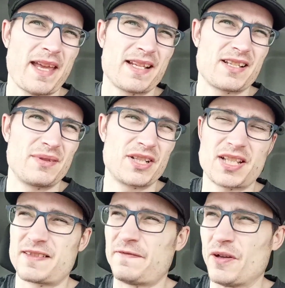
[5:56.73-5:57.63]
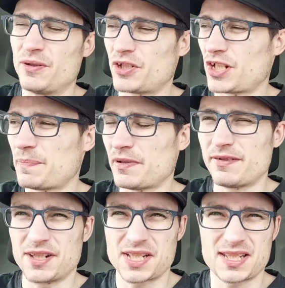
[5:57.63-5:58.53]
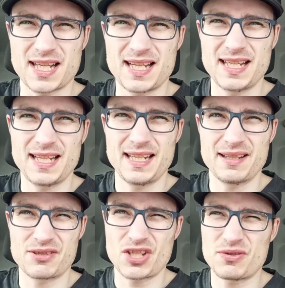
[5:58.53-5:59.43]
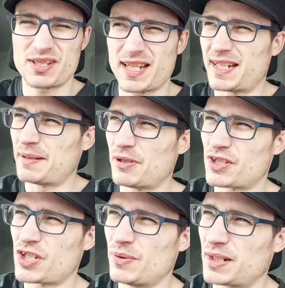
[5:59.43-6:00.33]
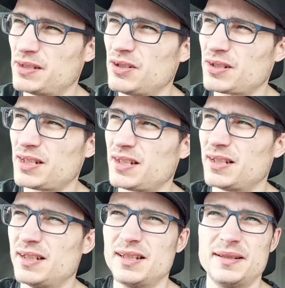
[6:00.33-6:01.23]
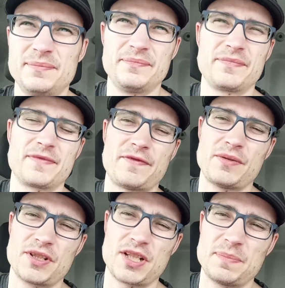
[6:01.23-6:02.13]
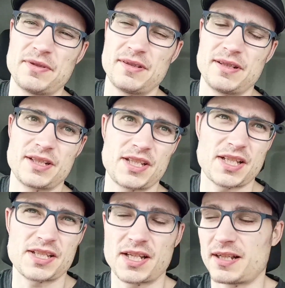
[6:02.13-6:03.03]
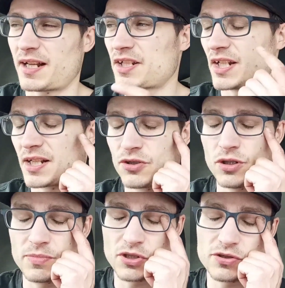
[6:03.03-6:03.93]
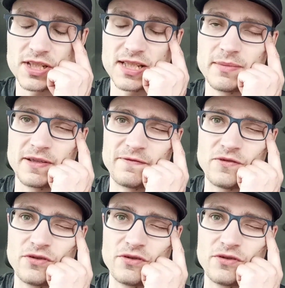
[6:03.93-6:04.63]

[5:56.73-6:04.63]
So I just had to phone the shipper and say I was due to get there about 2 o'clock. Phone the shipper and she says, yeah, actually that job, as long as it's there by 4